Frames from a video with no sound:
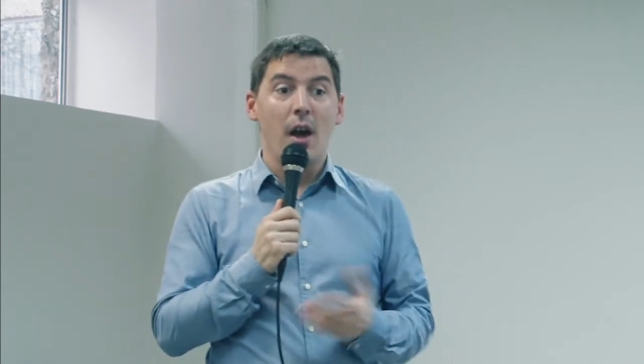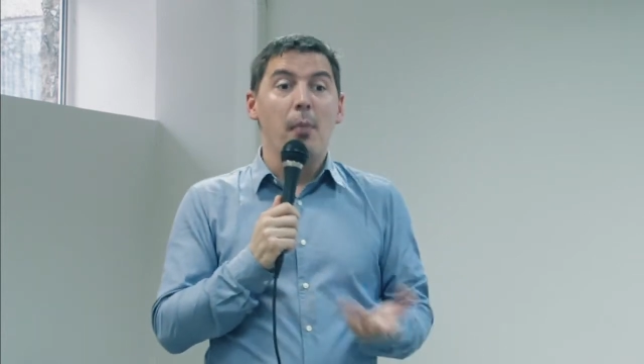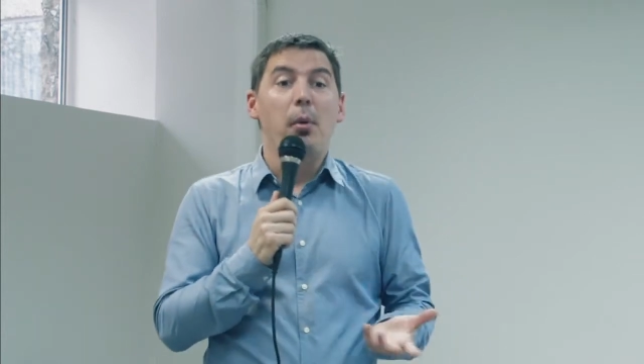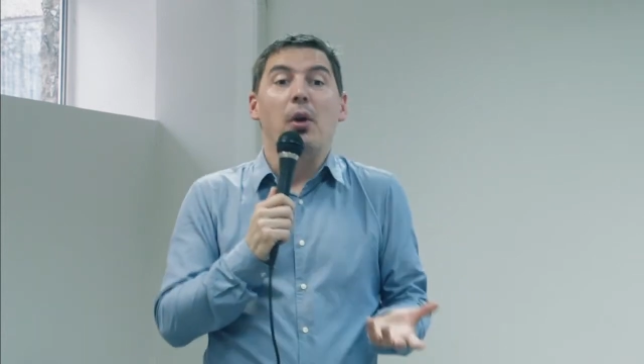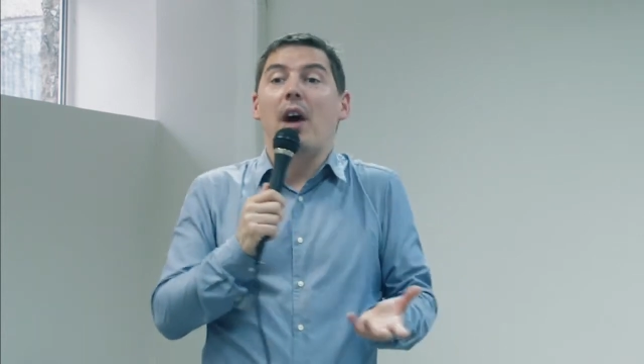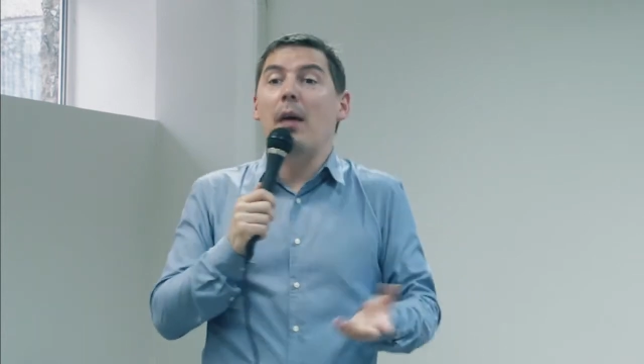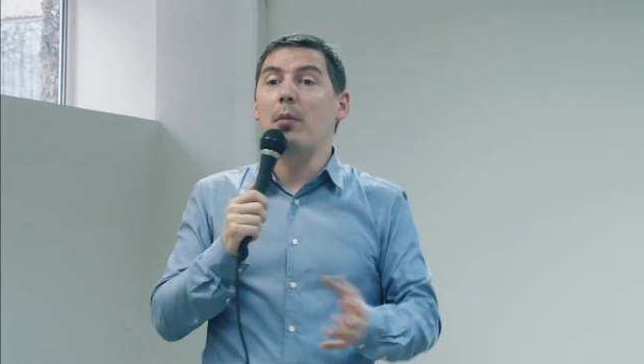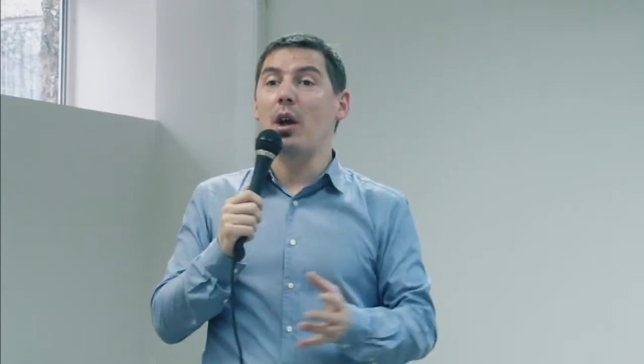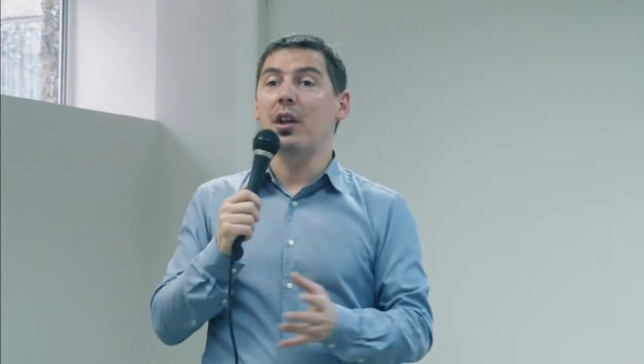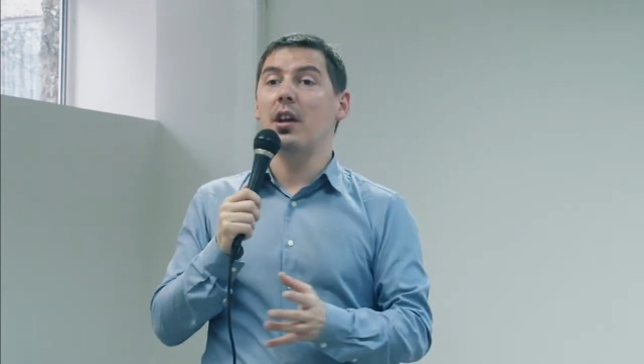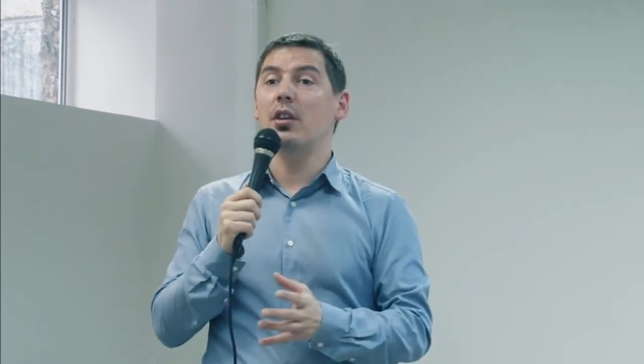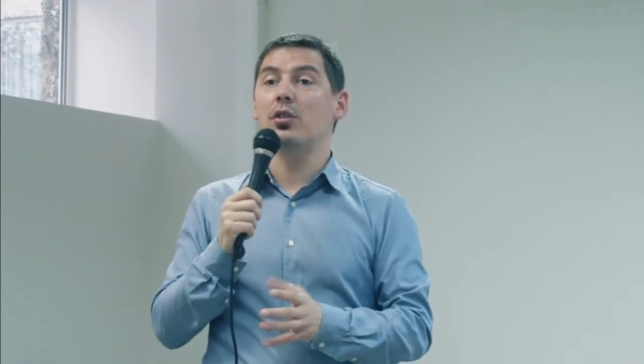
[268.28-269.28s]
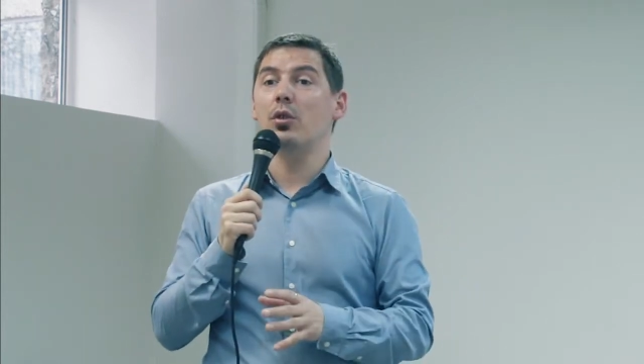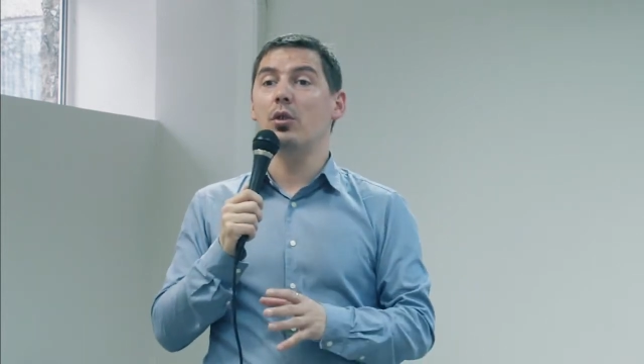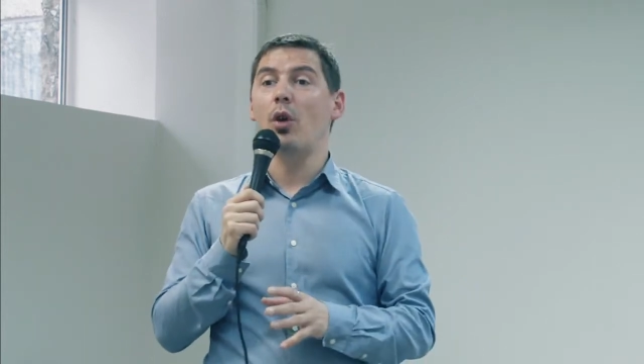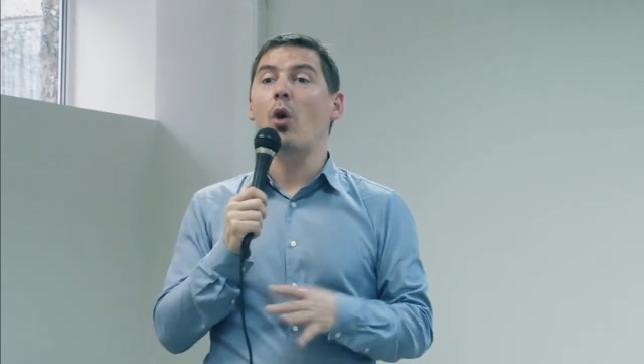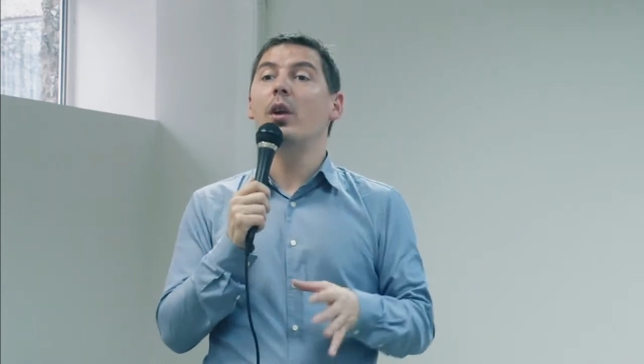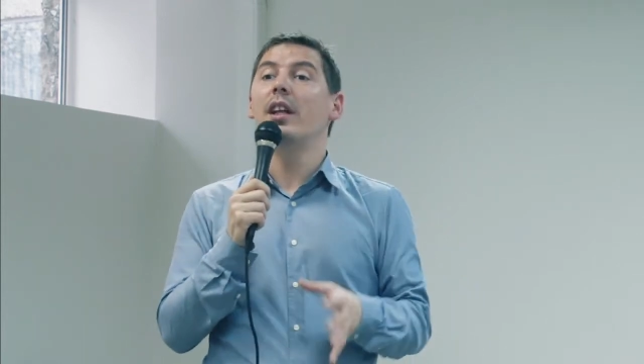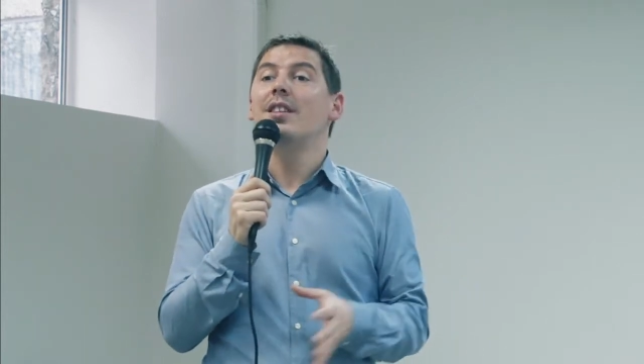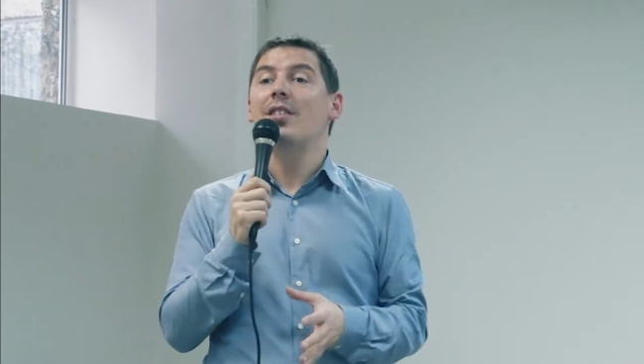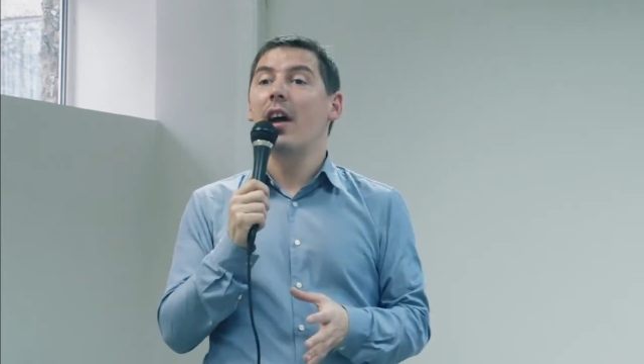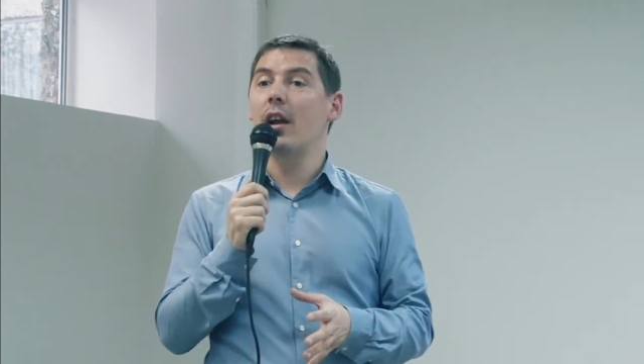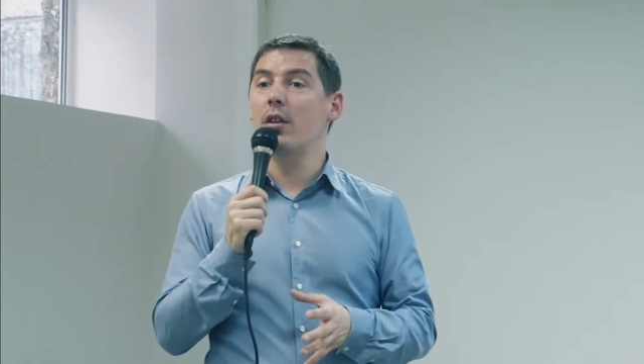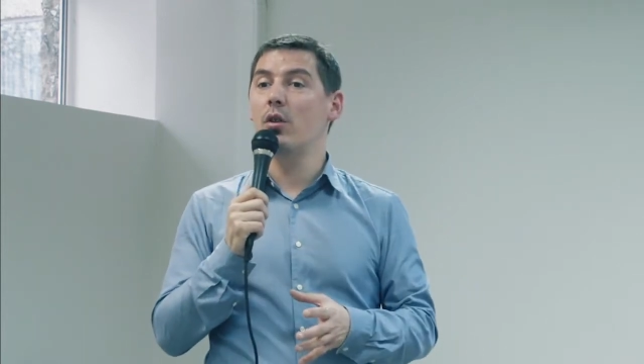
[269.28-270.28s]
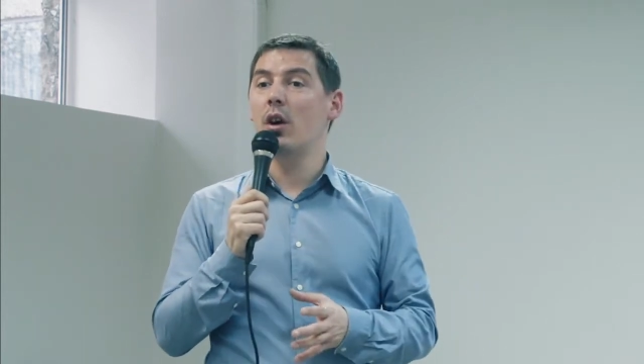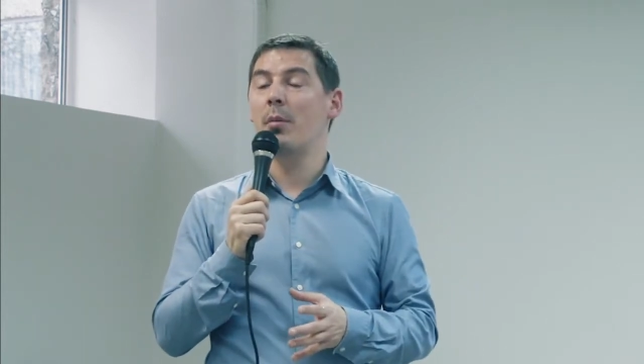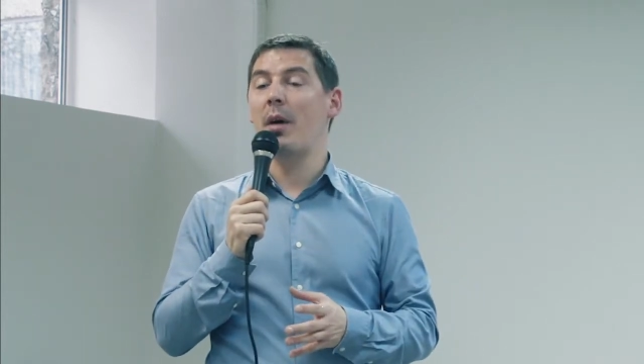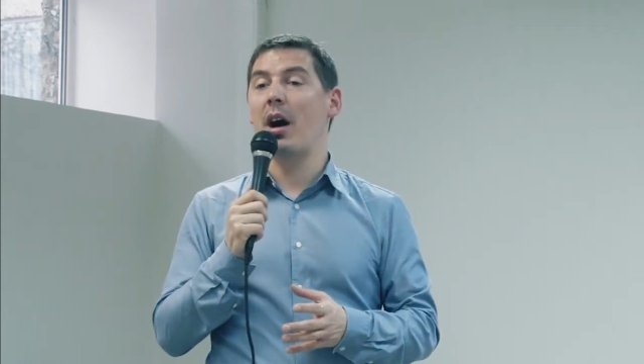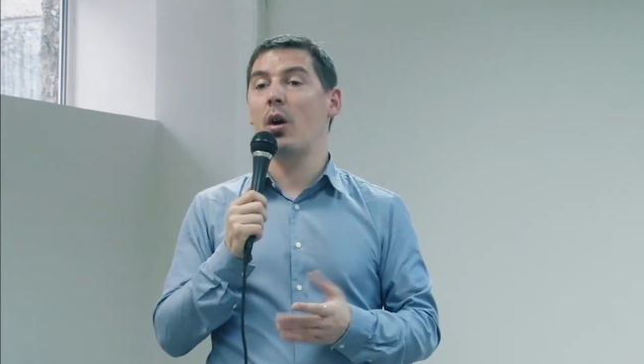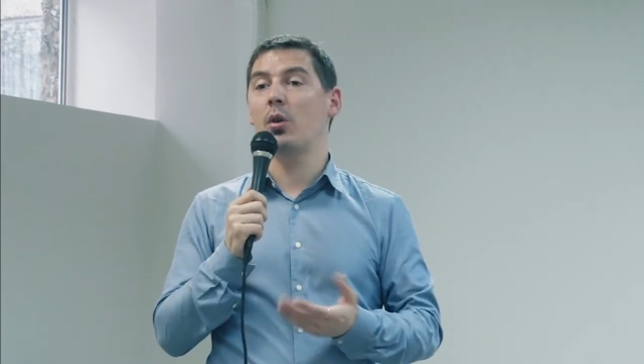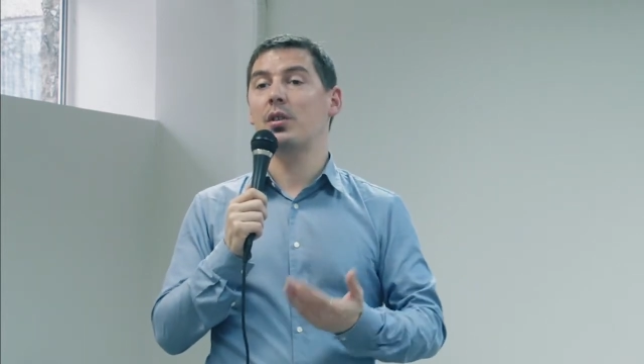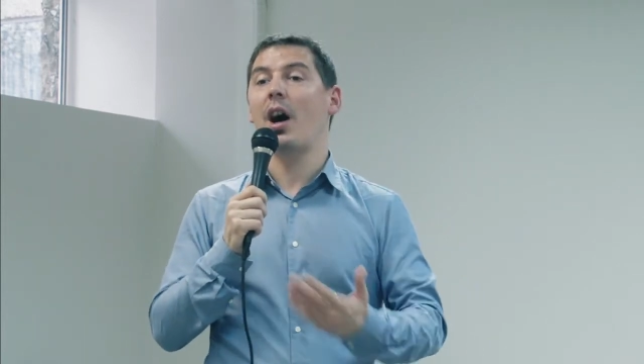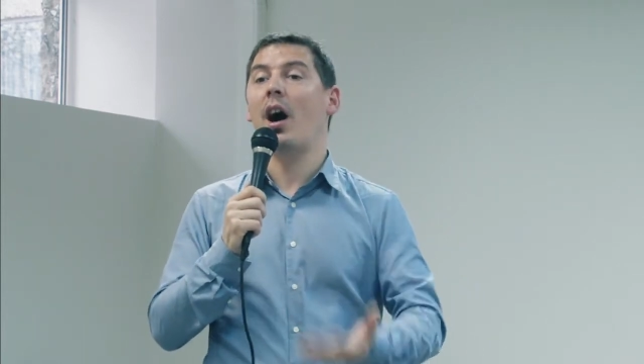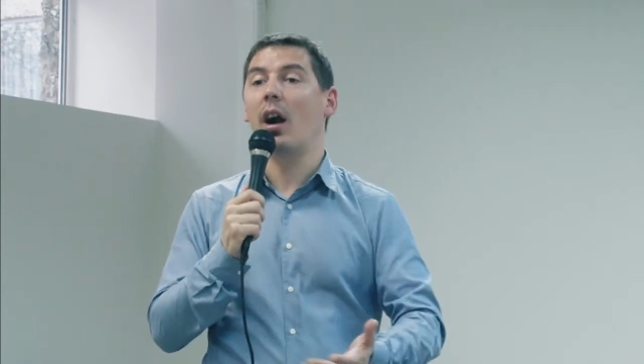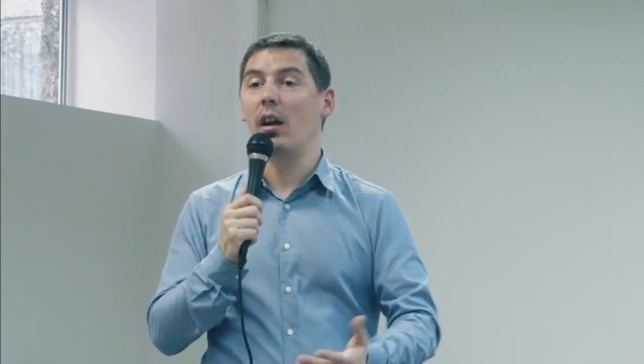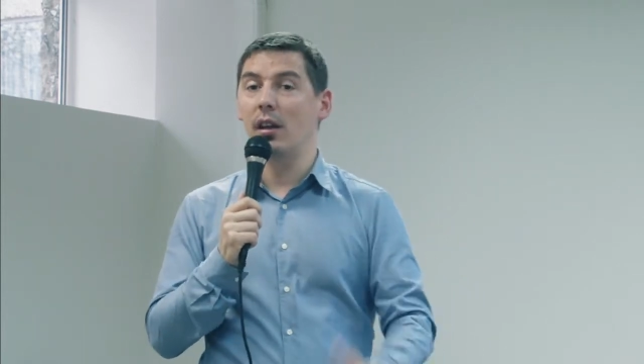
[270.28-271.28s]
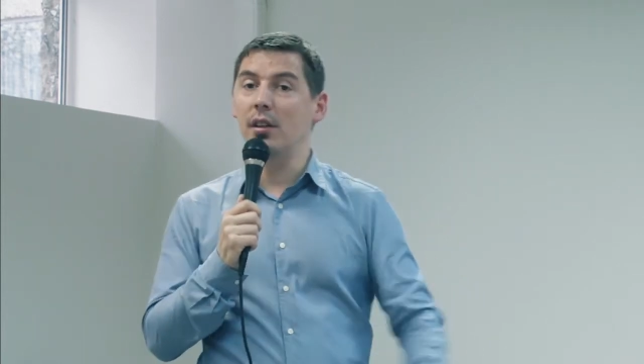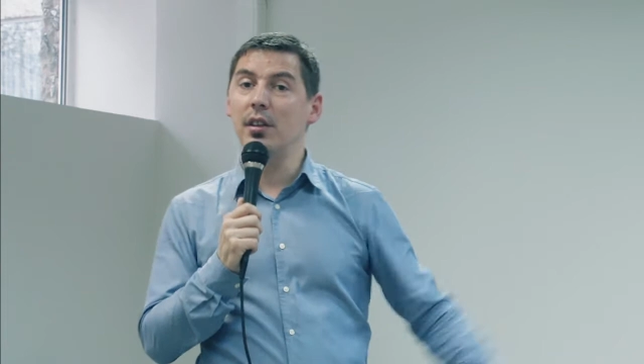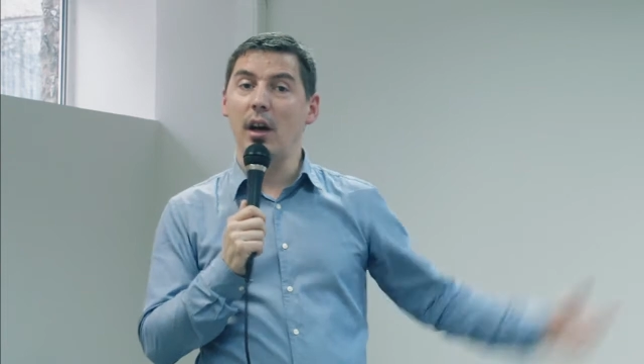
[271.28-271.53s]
But I'm not here to only tell you about Ireland,